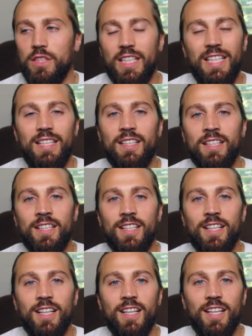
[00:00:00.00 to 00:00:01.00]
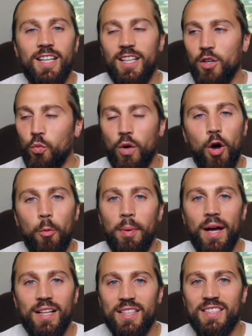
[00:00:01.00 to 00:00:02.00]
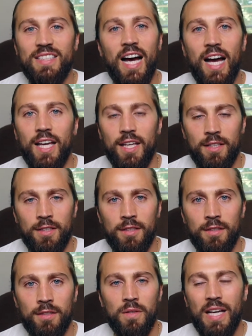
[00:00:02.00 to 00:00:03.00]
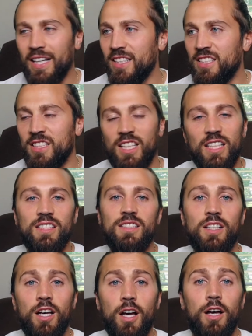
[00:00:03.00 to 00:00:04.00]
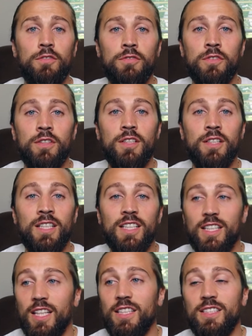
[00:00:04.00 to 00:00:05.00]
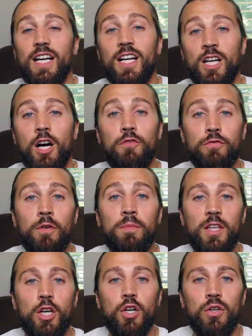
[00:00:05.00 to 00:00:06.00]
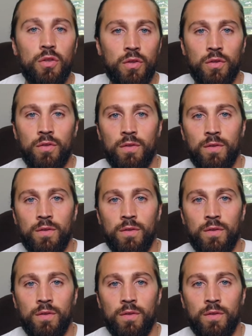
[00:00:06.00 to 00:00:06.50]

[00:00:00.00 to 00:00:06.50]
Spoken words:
Eat a well-balanced diet that consists of things that come from the earth.